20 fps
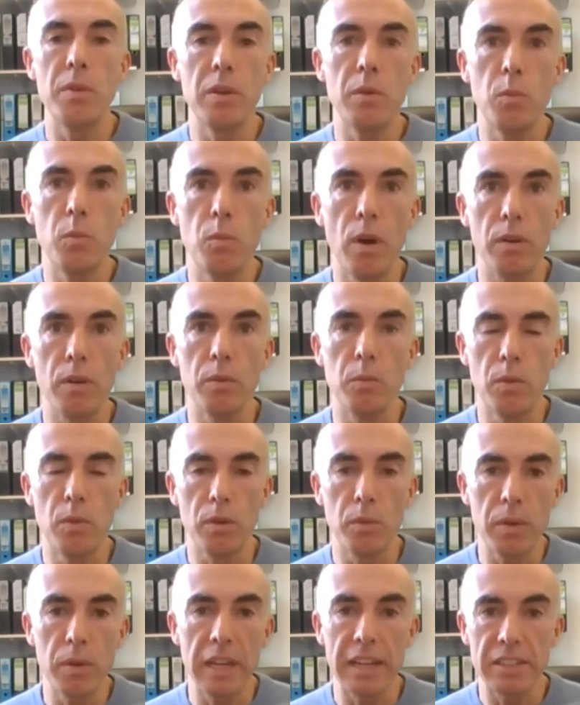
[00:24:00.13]

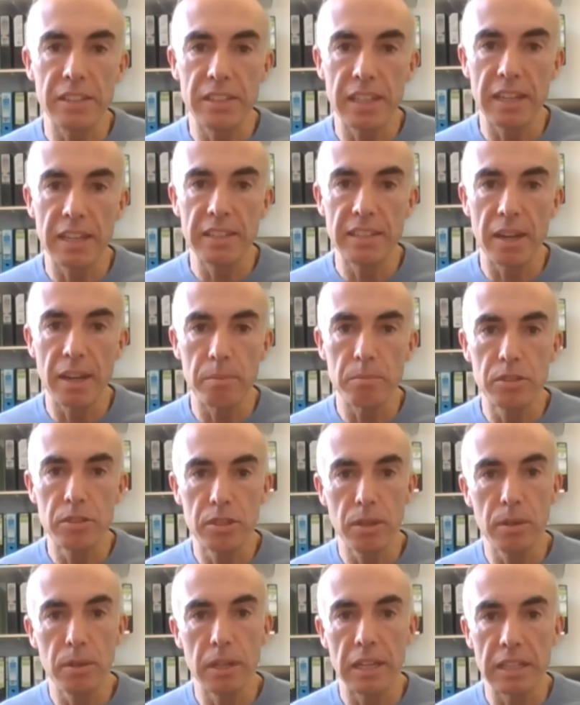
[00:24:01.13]
what we actually ended up
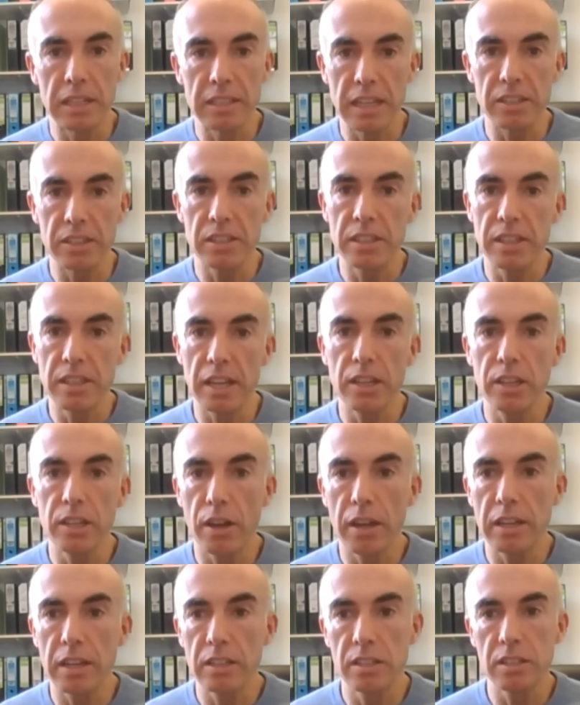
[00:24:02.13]
doing is actually then
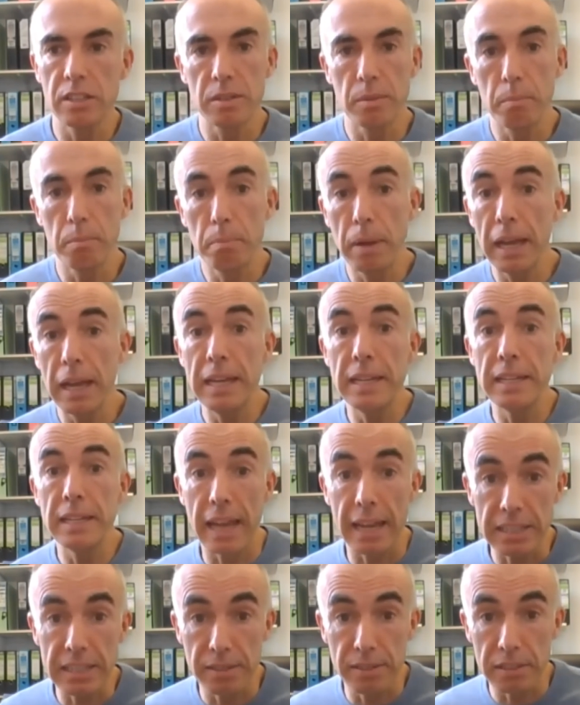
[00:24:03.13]
going to some paid
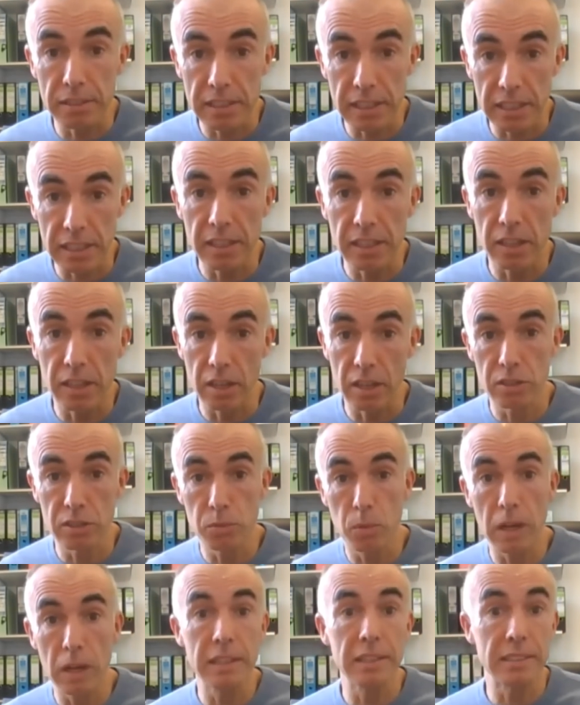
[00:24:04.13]
activity as
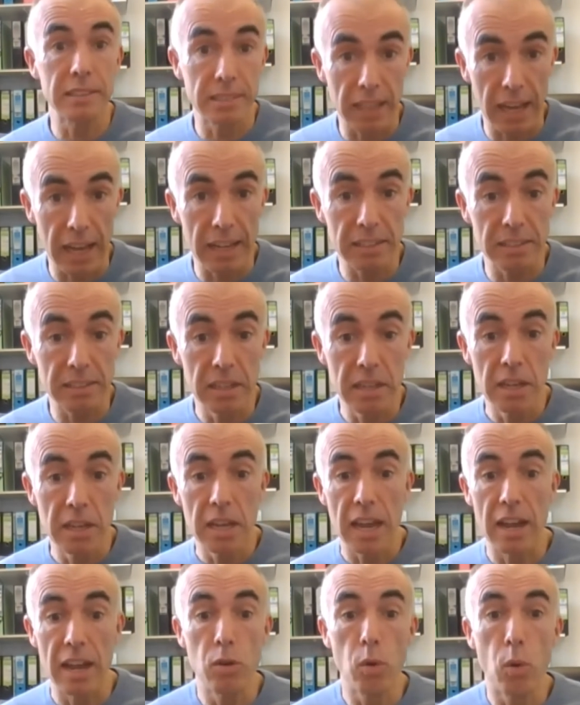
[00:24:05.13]
well as that,
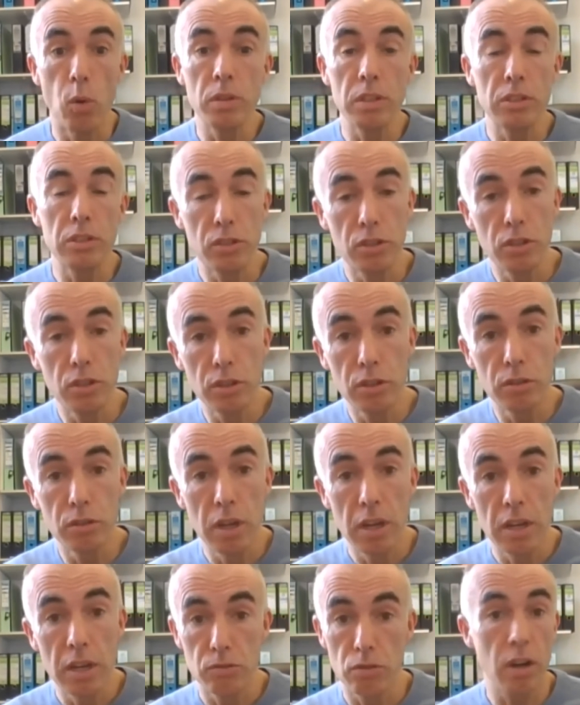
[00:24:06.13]
in order to
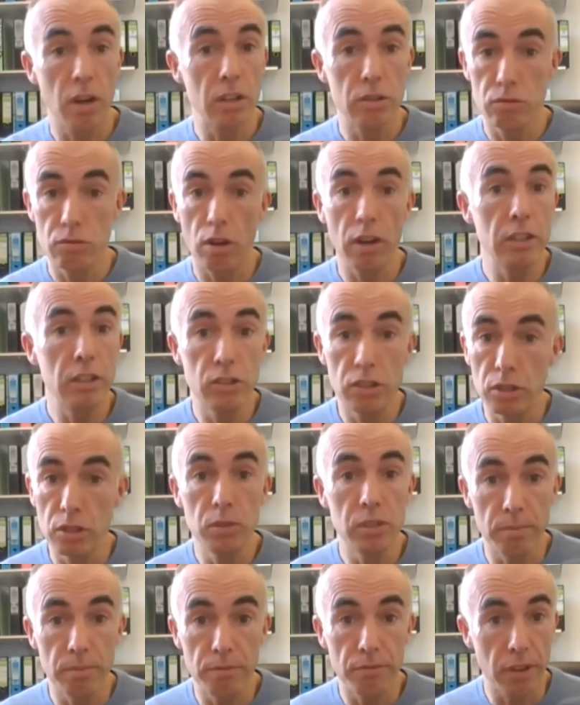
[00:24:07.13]
try and do
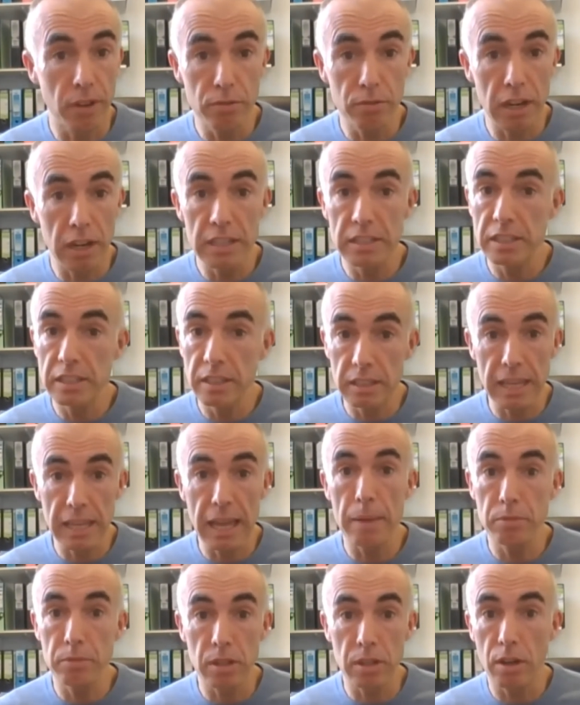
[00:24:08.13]
some fundraising and
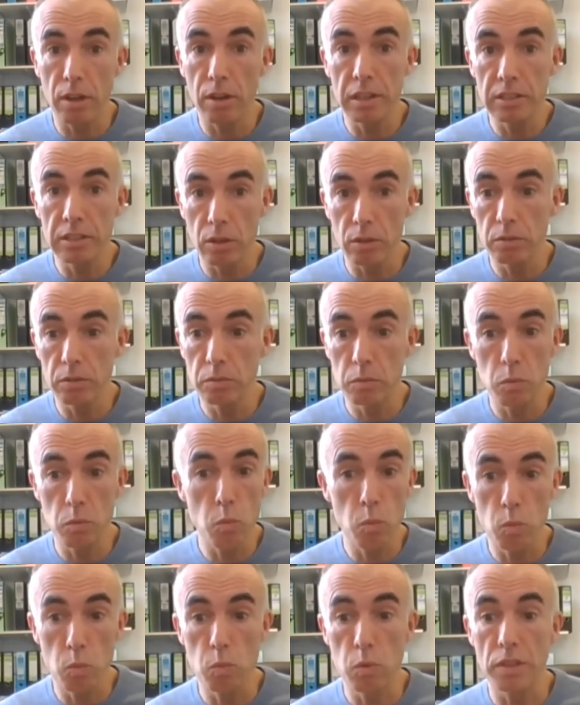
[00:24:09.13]
capitalize on
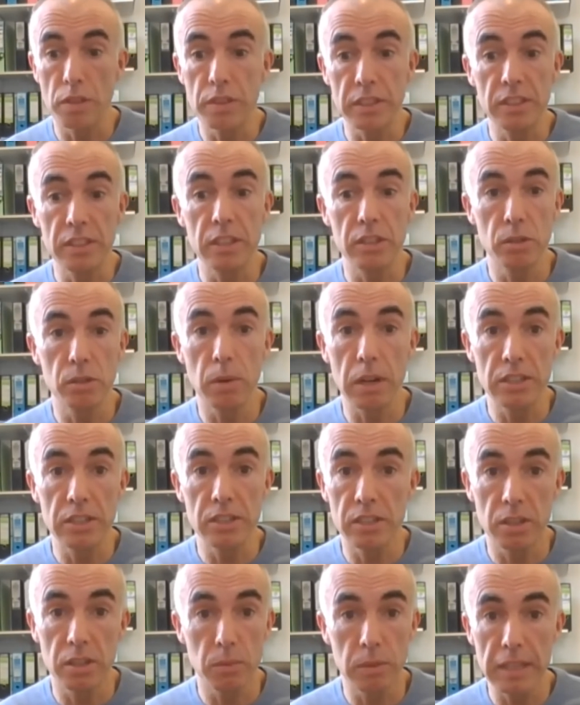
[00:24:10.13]
what the
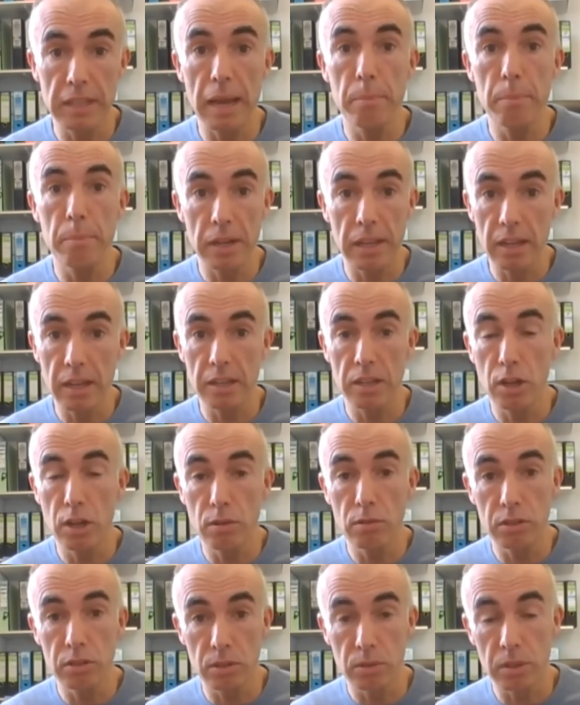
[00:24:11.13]
situation that was happening a year
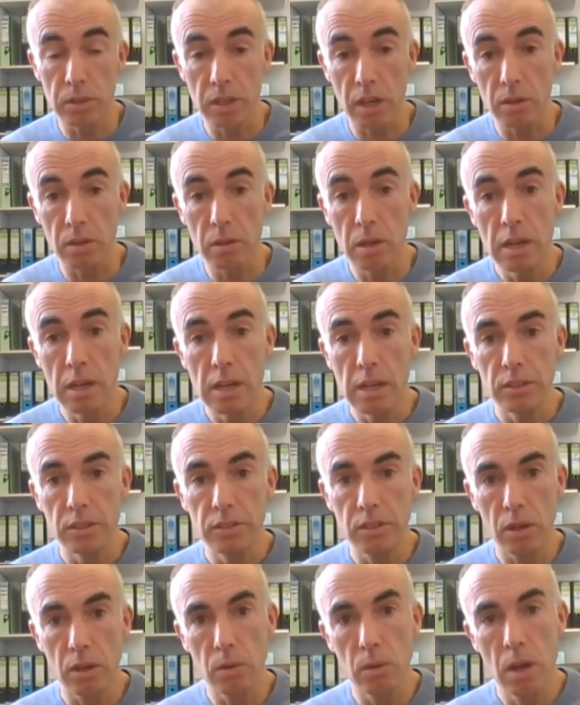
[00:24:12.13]
or two ago.
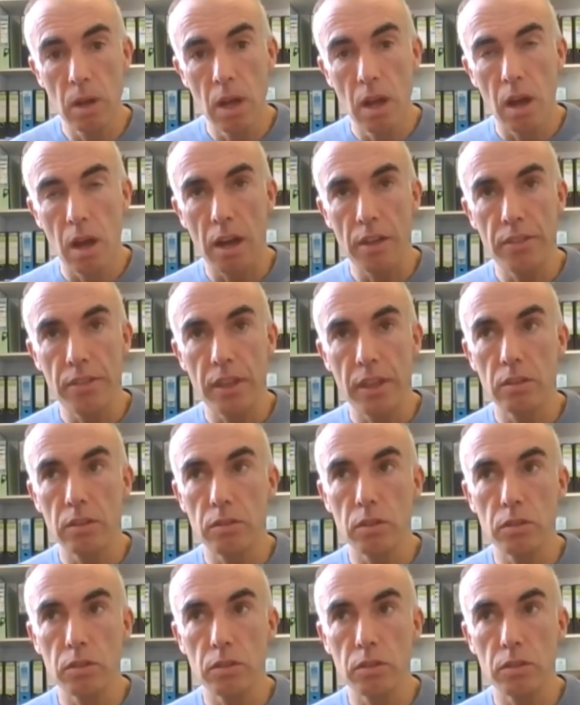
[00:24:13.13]
So I think